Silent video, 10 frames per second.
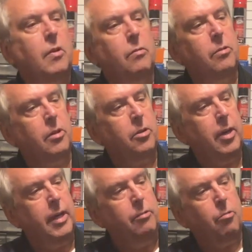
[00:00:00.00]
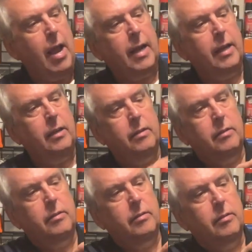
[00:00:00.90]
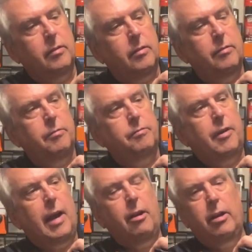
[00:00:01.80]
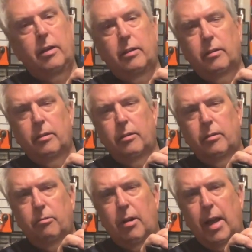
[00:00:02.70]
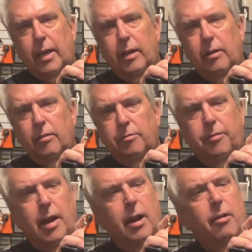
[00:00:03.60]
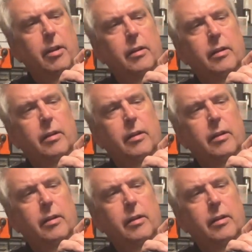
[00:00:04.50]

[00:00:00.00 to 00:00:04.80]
I'm going to go ahead and rack it. Fire it. Rack it. Fire it.